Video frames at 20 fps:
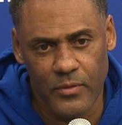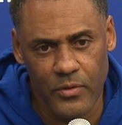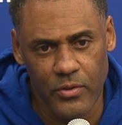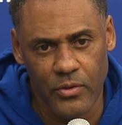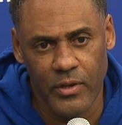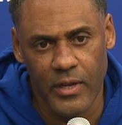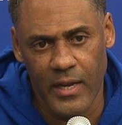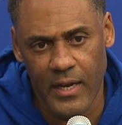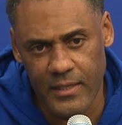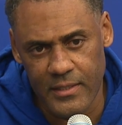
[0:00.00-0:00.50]
you
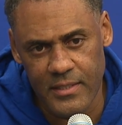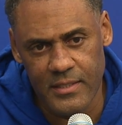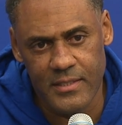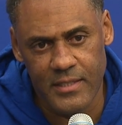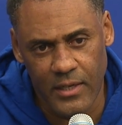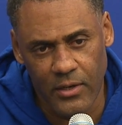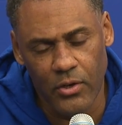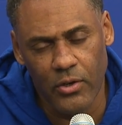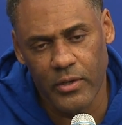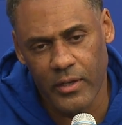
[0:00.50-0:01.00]
guys will
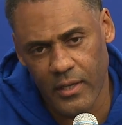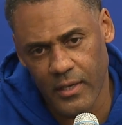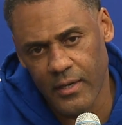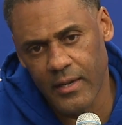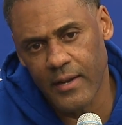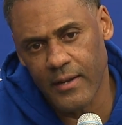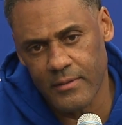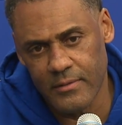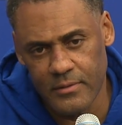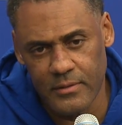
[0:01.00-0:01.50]
say, oh,
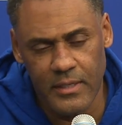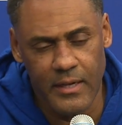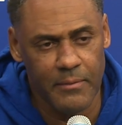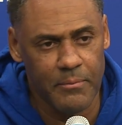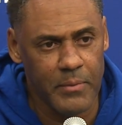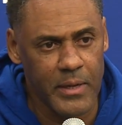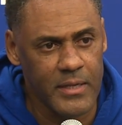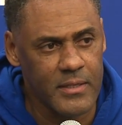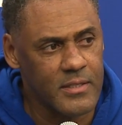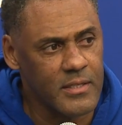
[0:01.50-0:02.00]
yeah, that
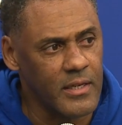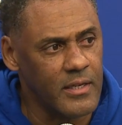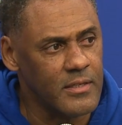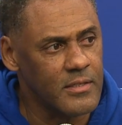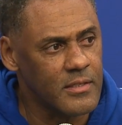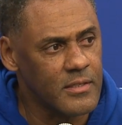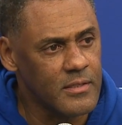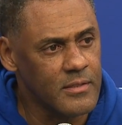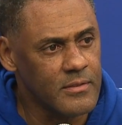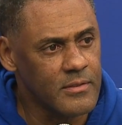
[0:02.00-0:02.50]
makes
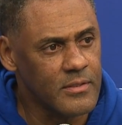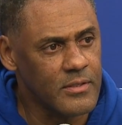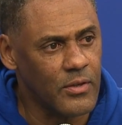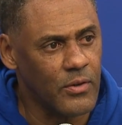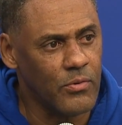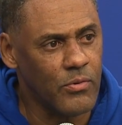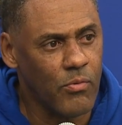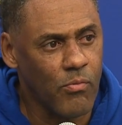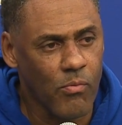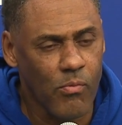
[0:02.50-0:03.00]
sense. So